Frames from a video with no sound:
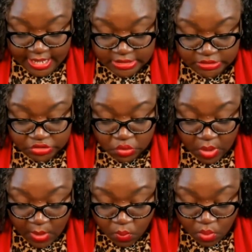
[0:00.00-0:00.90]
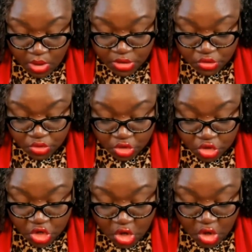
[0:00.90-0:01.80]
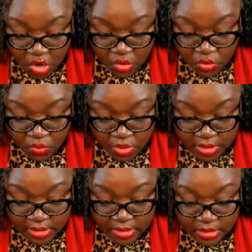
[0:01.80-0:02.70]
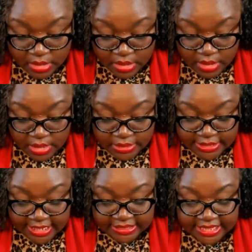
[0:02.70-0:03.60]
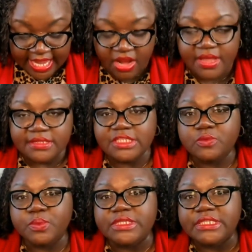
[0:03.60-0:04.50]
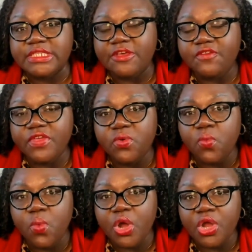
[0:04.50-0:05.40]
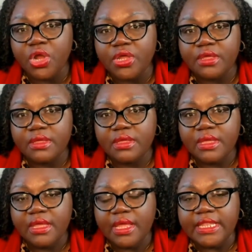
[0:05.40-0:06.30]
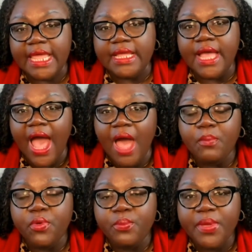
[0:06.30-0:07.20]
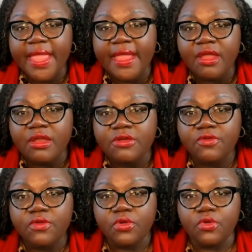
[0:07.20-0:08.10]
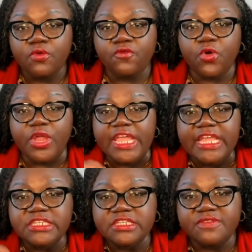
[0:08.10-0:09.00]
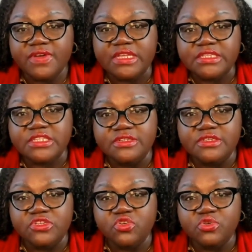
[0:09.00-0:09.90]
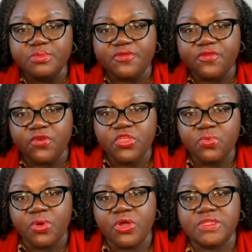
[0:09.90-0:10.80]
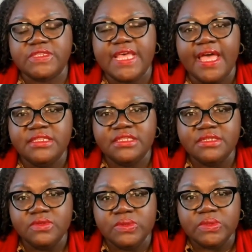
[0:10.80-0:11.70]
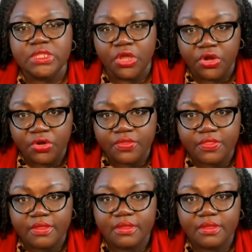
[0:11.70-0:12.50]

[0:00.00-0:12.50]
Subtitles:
So I want you to know that there is a specific work that God prepared for each of us to do before you were assigned to the earth.